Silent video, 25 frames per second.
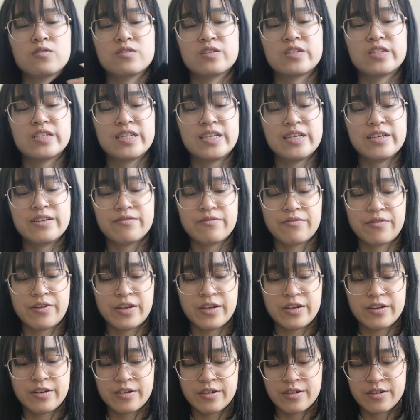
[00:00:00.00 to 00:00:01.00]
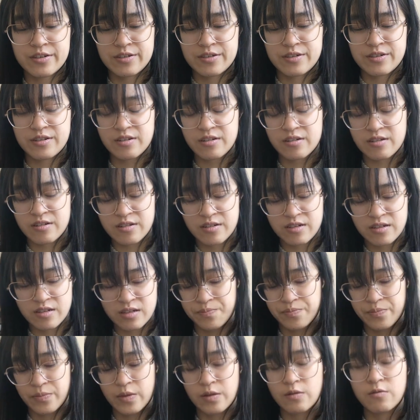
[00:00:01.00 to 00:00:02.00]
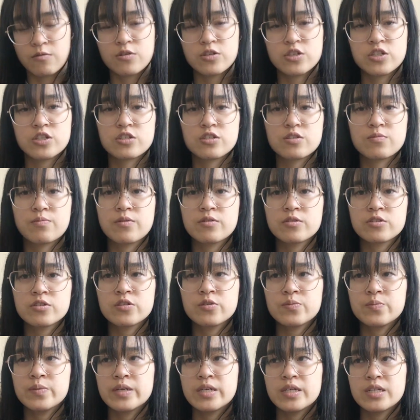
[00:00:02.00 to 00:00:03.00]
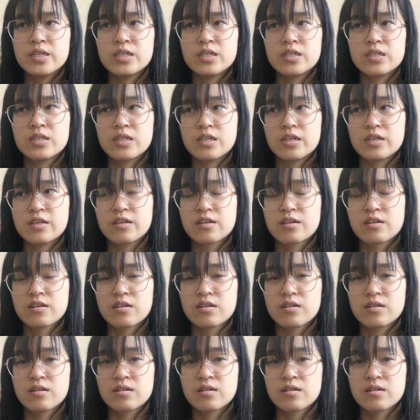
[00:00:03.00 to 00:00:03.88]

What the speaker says: sleeve here, which is supposed to be like